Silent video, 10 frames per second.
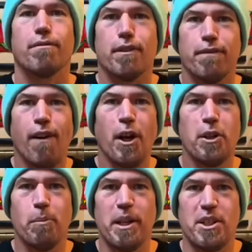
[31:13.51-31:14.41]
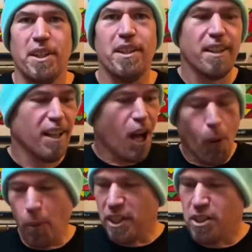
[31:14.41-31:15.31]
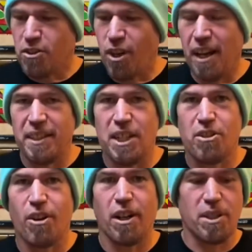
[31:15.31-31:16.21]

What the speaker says: a final mission, I wanted to try out these trucks on a